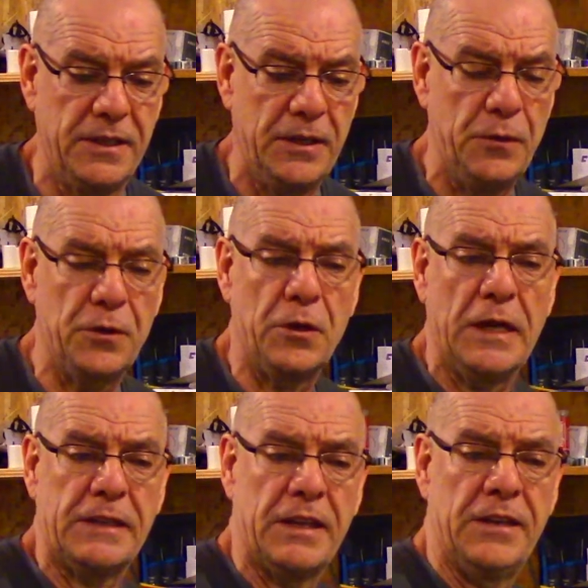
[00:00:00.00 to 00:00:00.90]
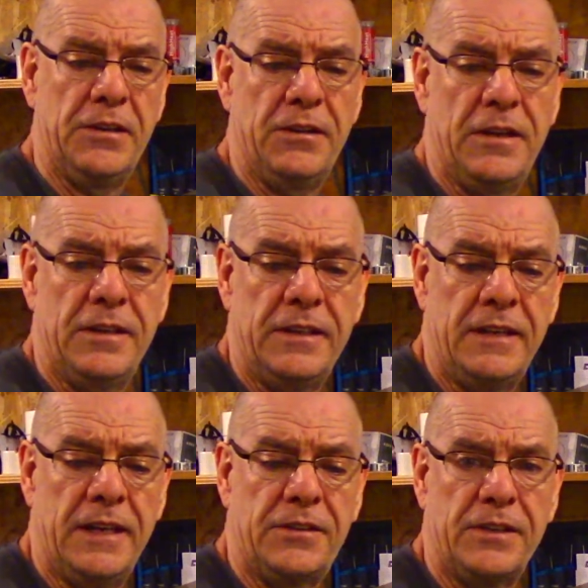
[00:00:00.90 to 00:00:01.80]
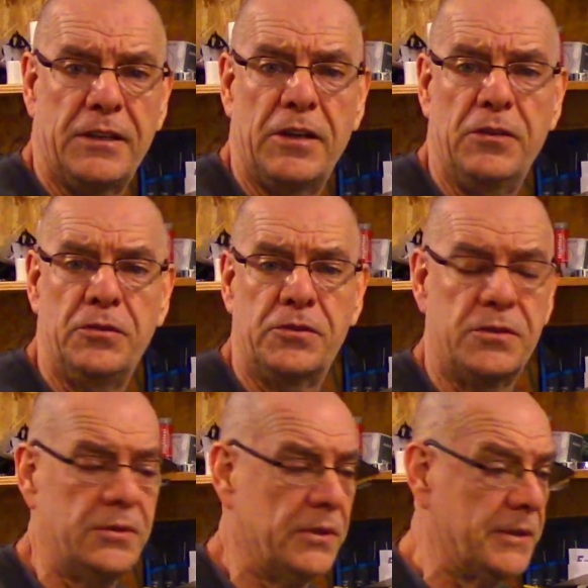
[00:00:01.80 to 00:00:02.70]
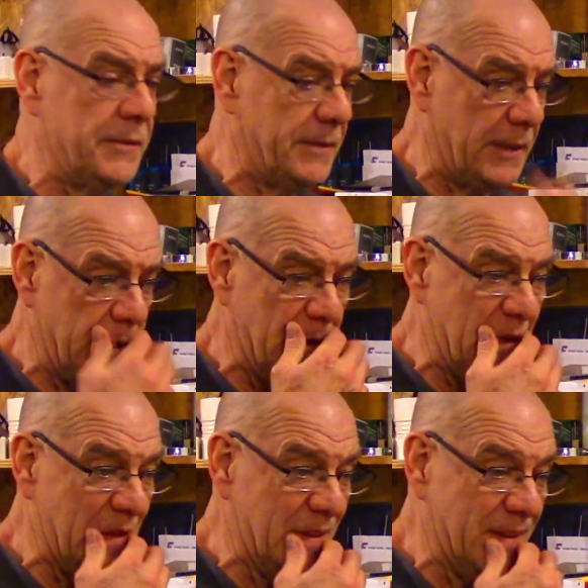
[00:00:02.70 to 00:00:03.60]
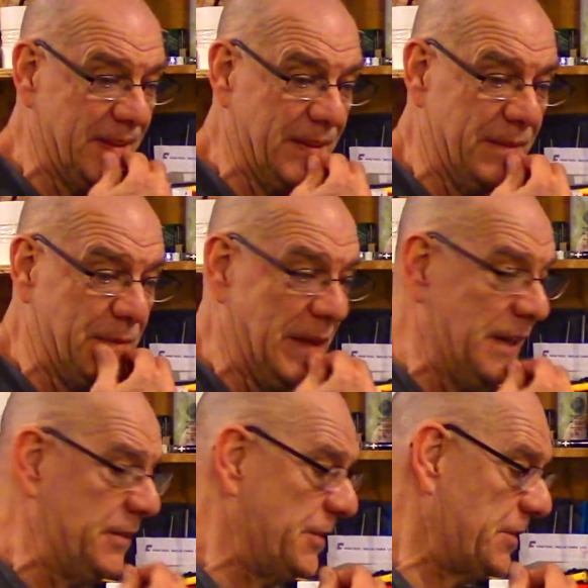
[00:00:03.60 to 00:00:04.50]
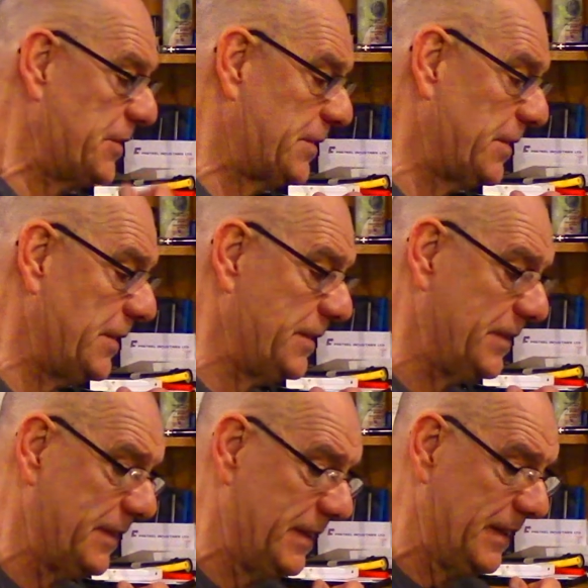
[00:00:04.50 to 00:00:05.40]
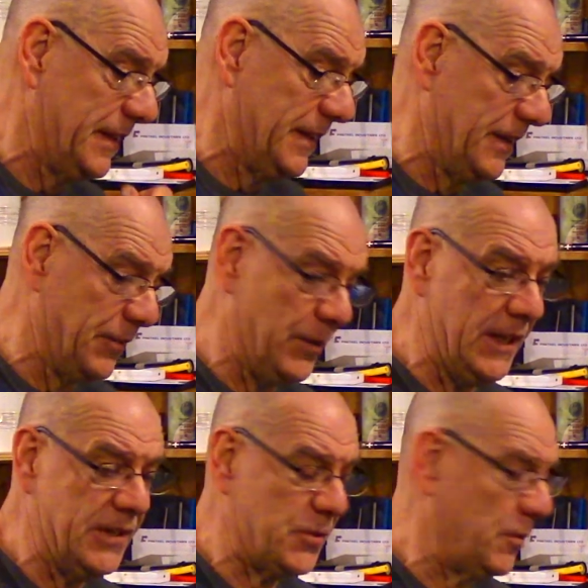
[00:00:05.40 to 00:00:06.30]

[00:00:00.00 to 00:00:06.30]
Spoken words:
you will get in the internet a little sooner. I just released